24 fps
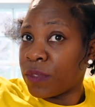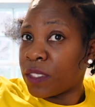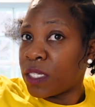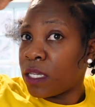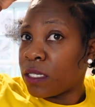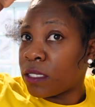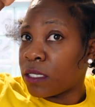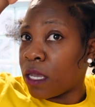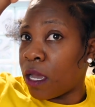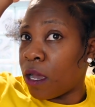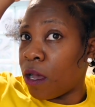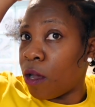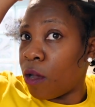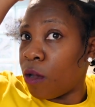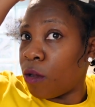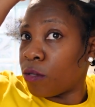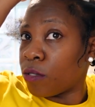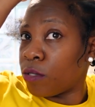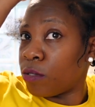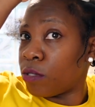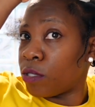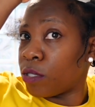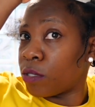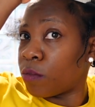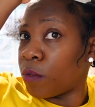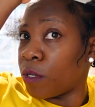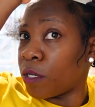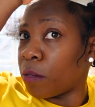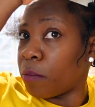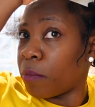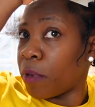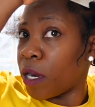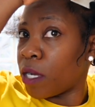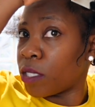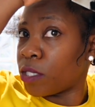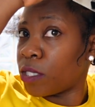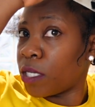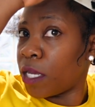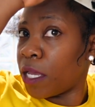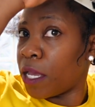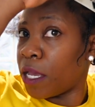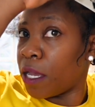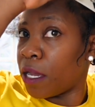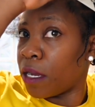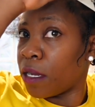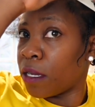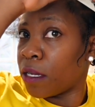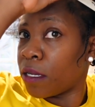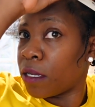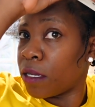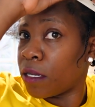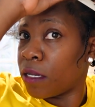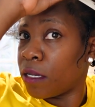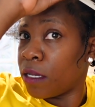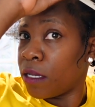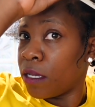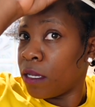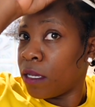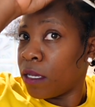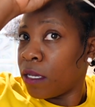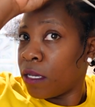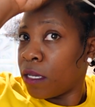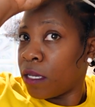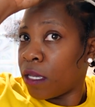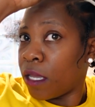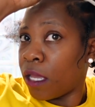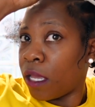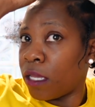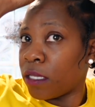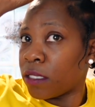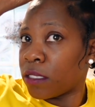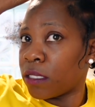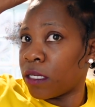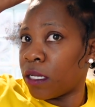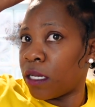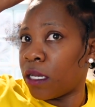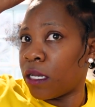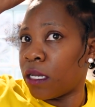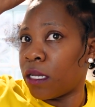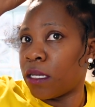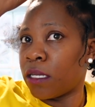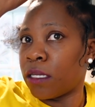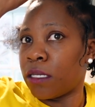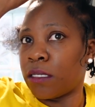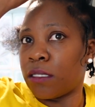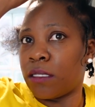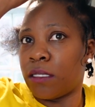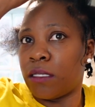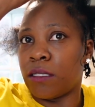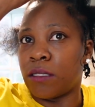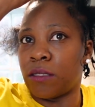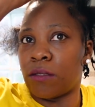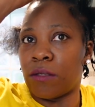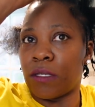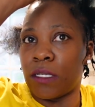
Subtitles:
So you just want to part your hair into little